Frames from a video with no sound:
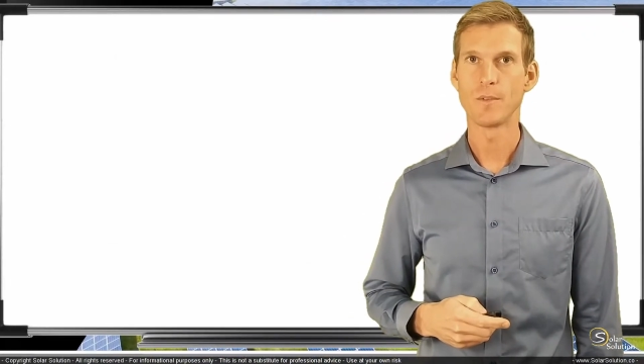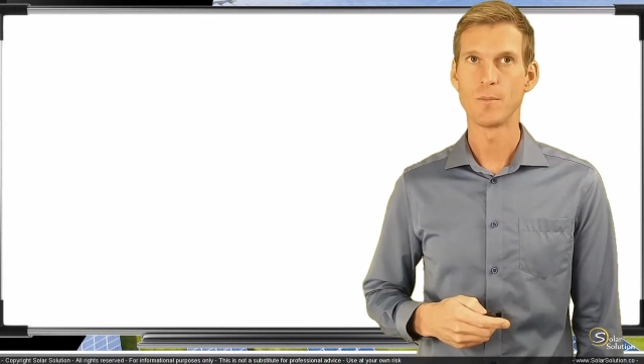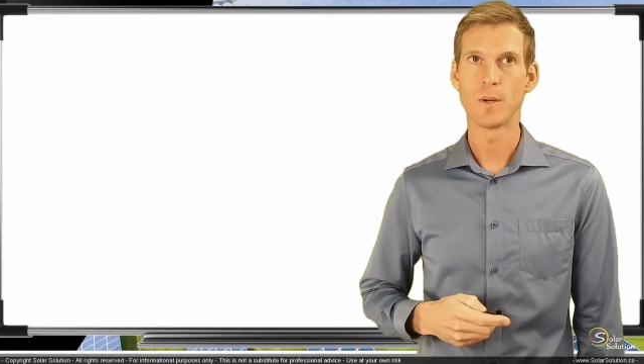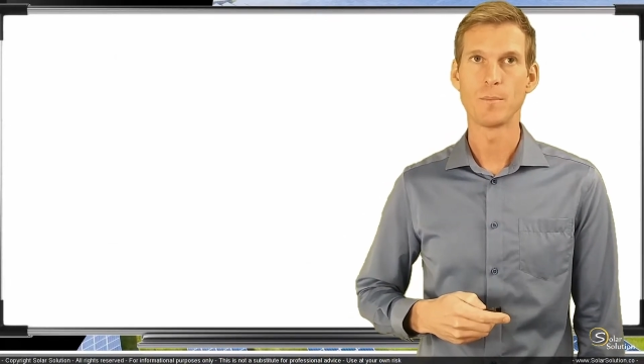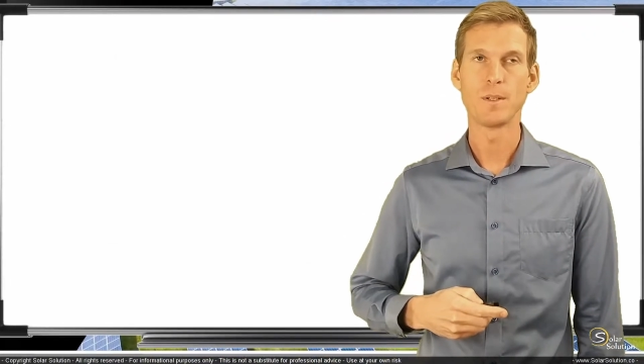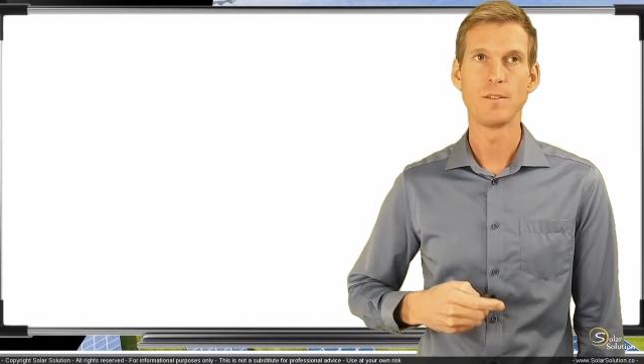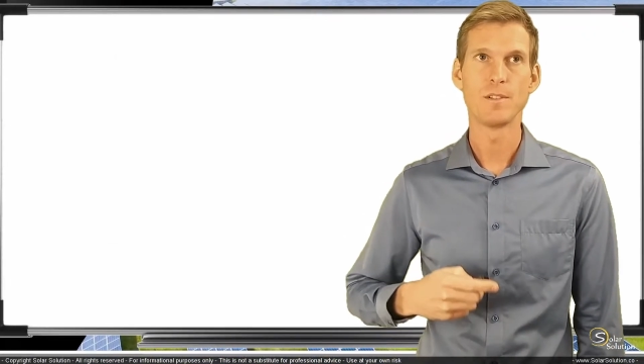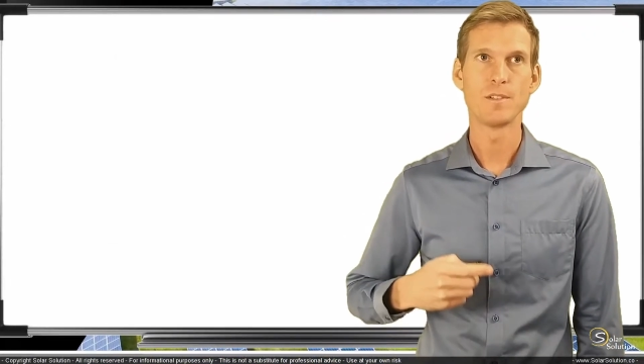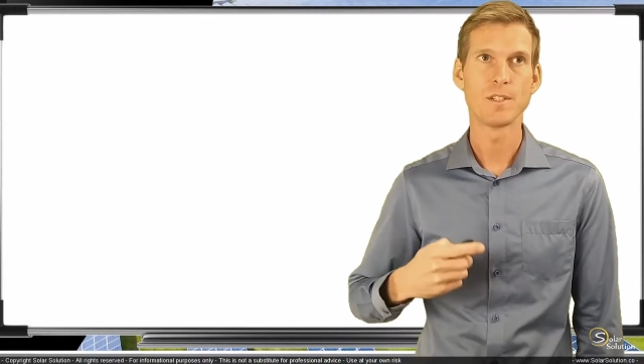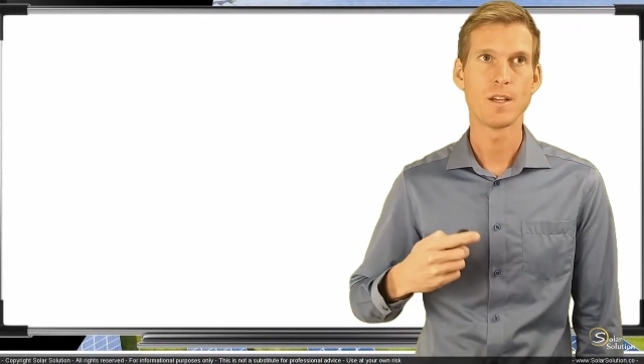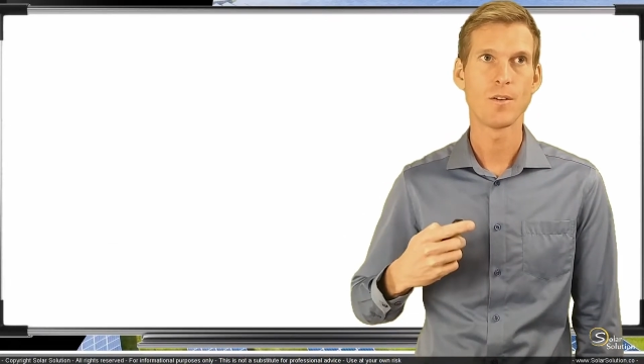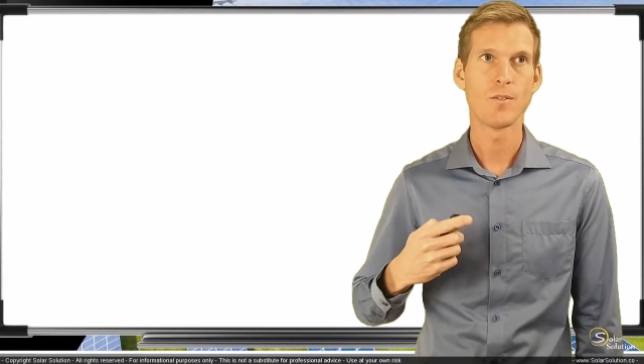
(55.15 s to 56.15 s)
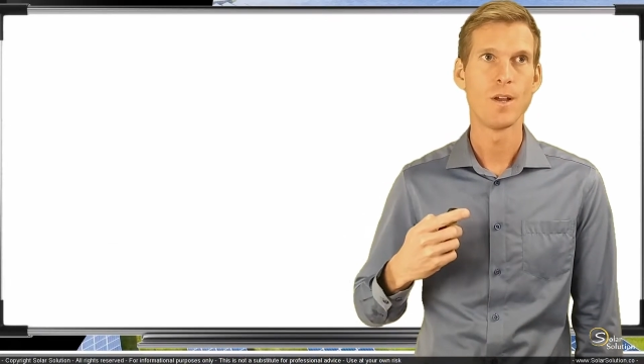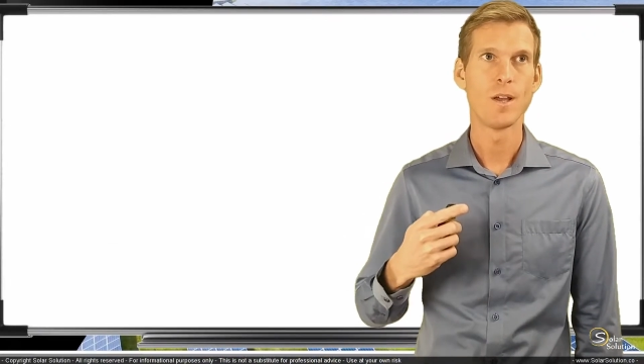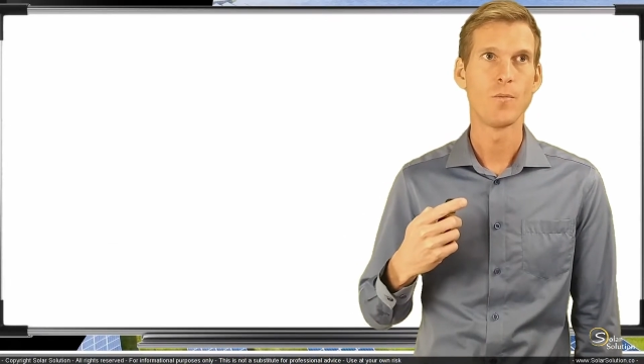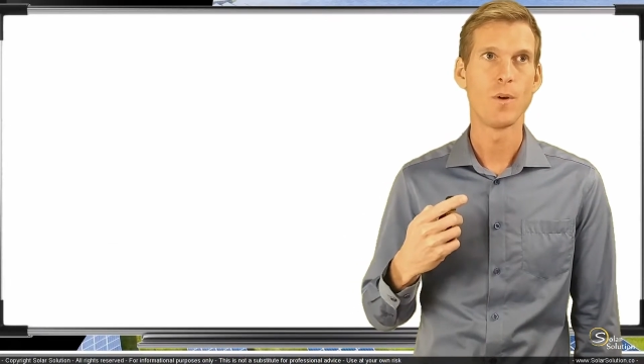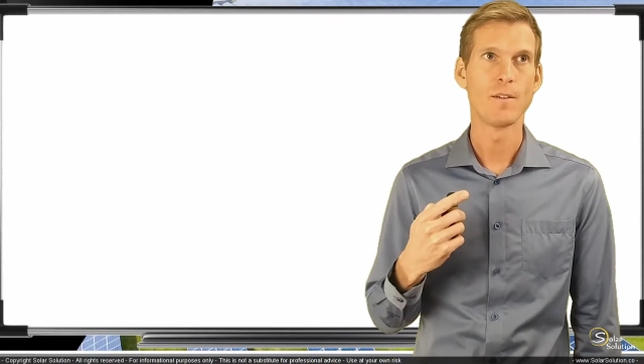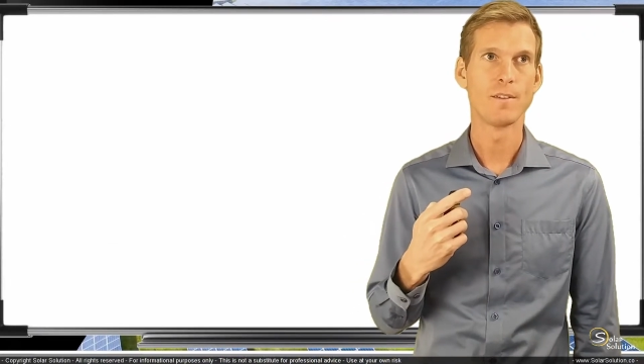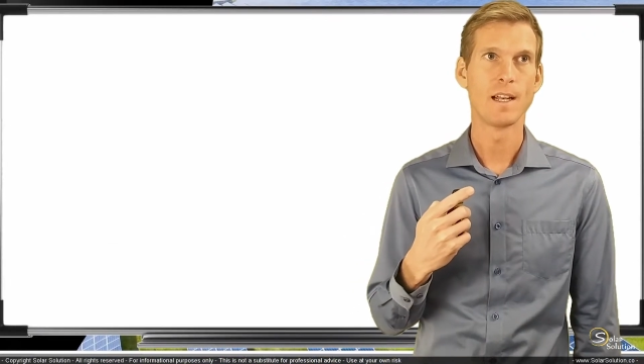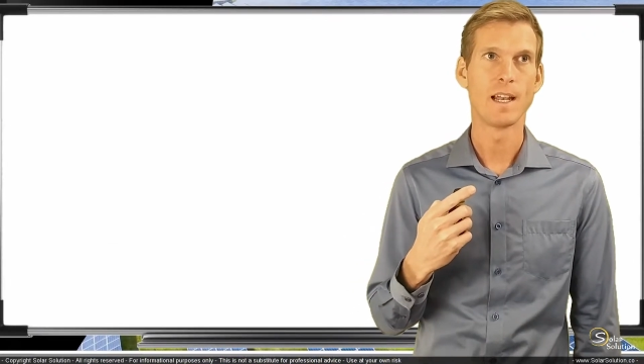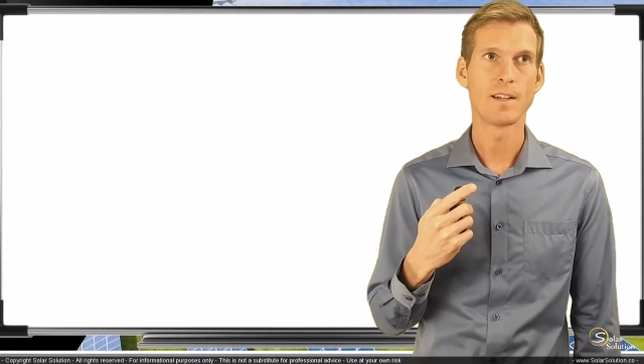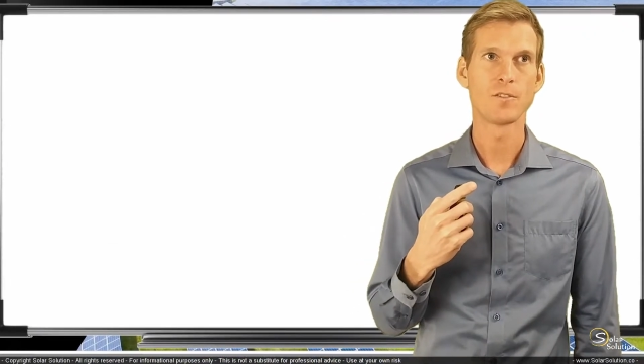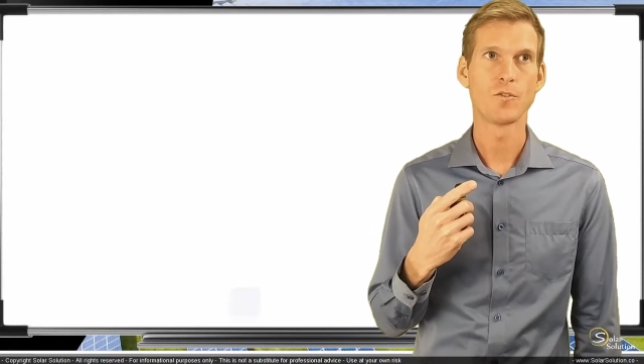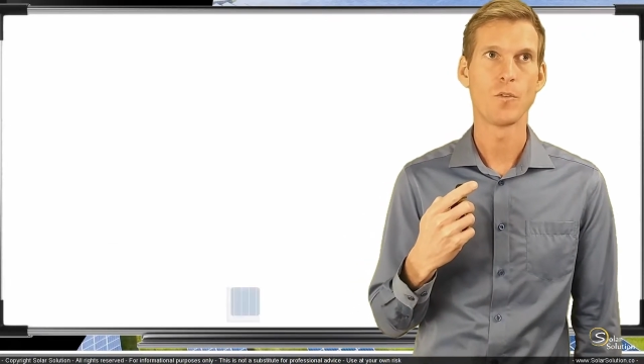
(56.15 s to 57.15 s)
The one PV cell will have an
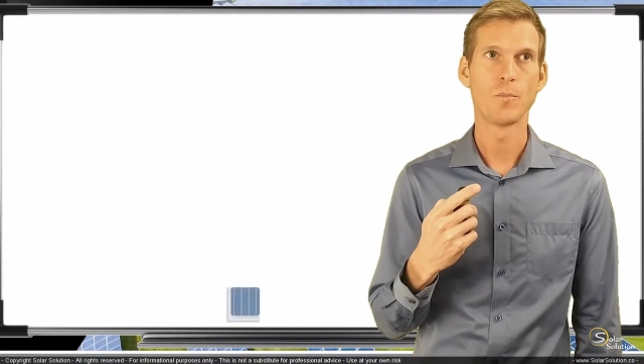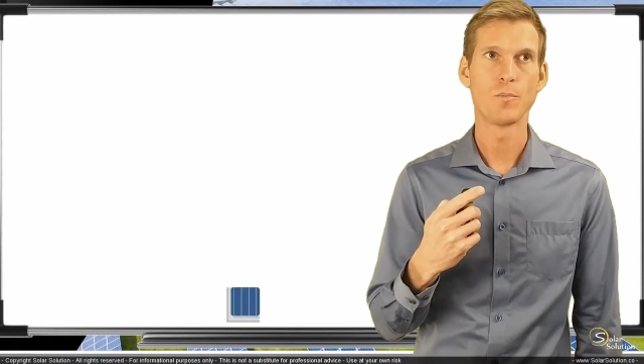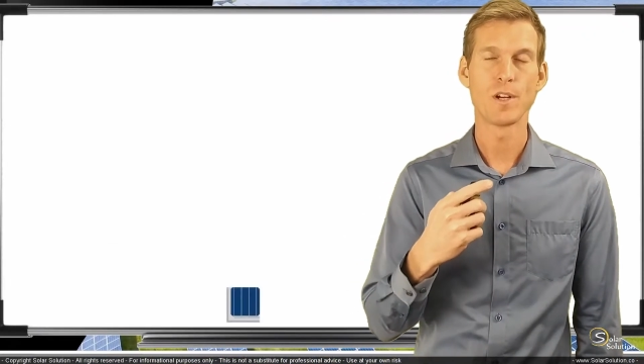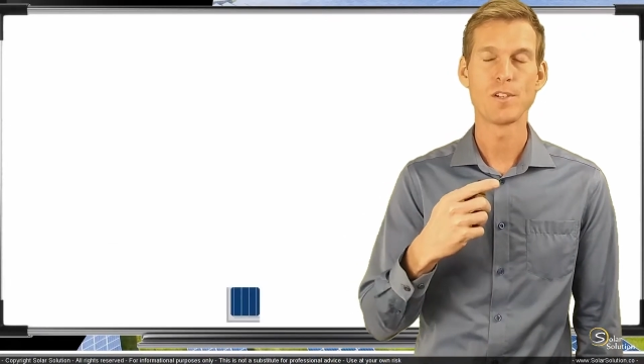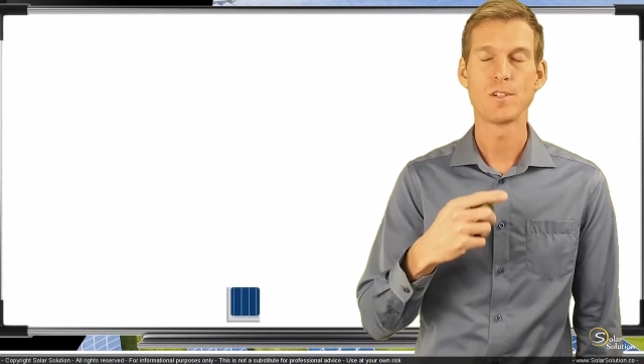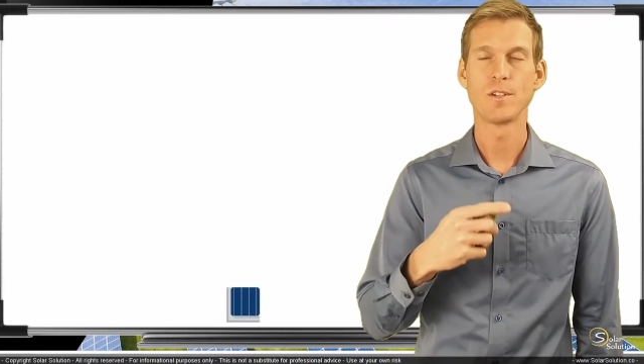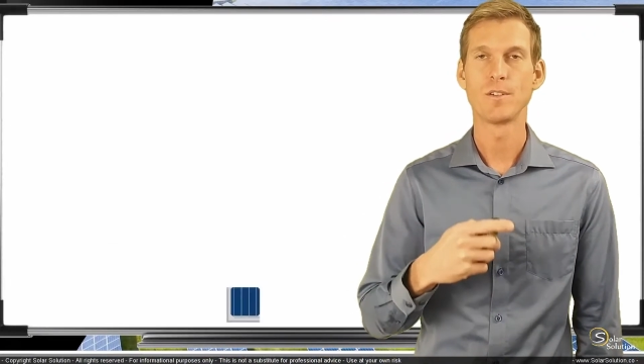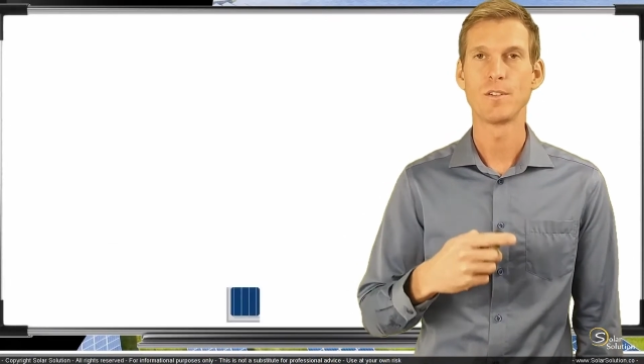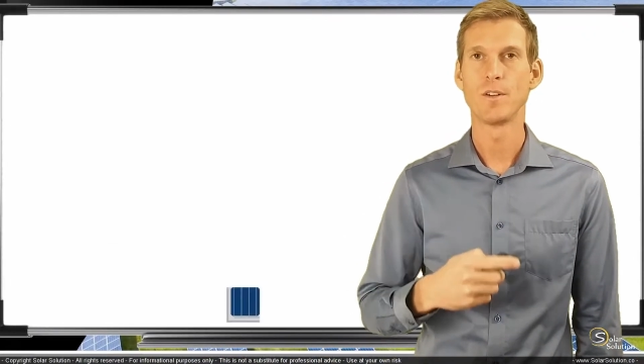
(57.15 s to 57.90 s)
electrical pressure,